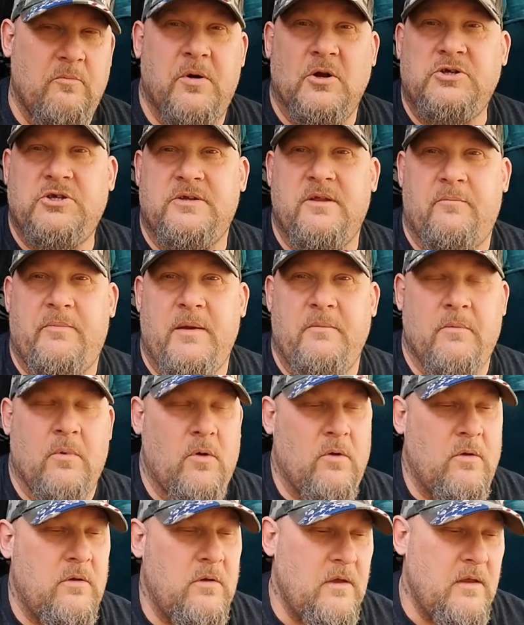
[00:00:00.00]
Butch the Pit
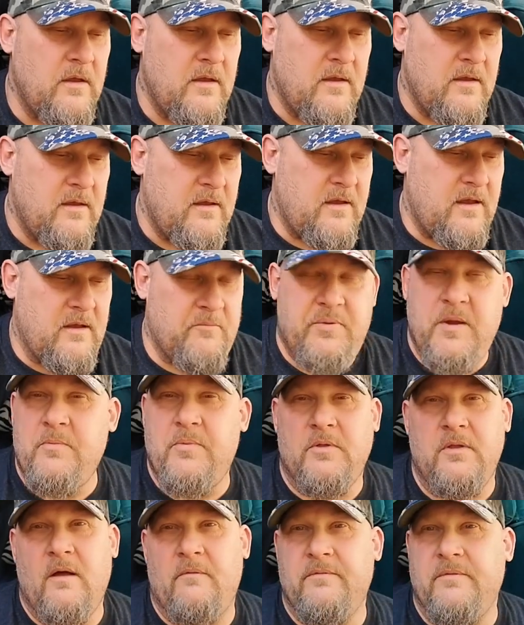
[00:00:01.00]
Bull, and
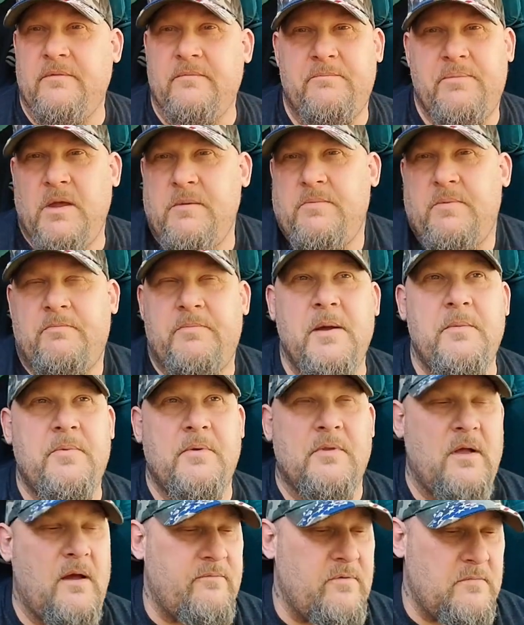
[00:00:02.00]
people love
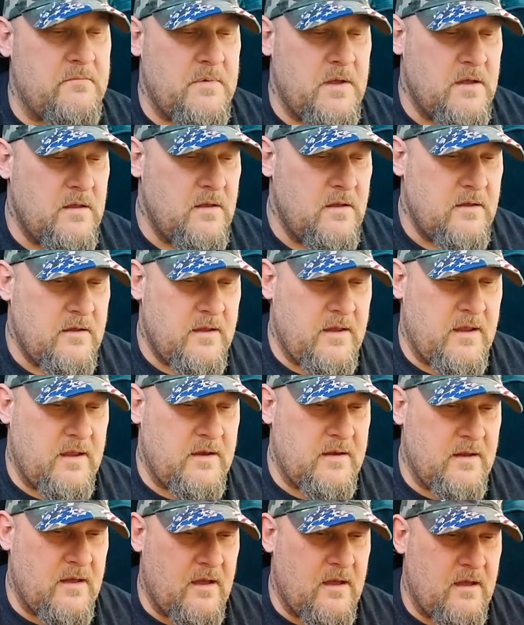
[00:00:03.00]
him,
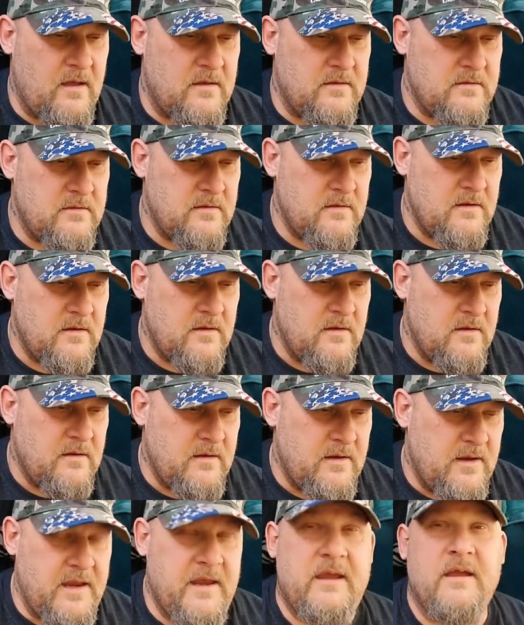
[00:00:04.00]
and
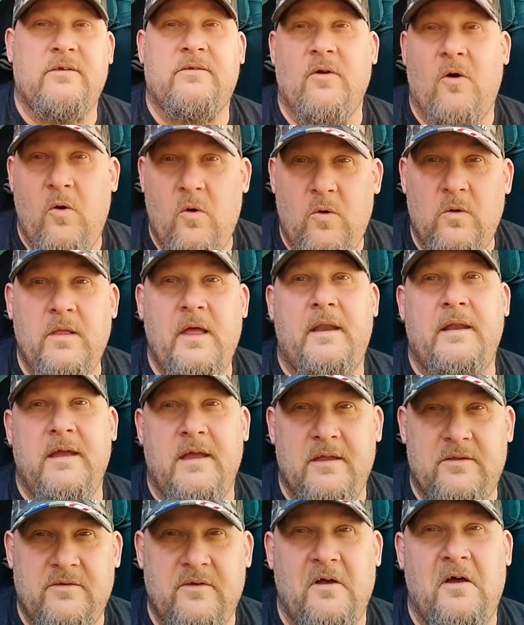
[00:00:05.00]
he gets a whole lot of
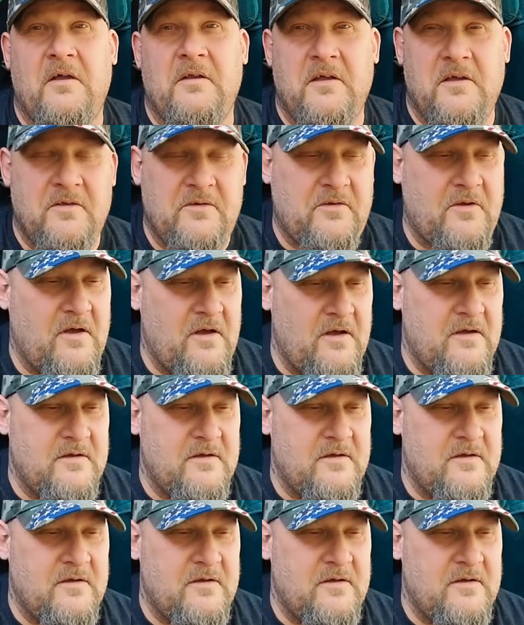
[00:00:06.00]
hits on his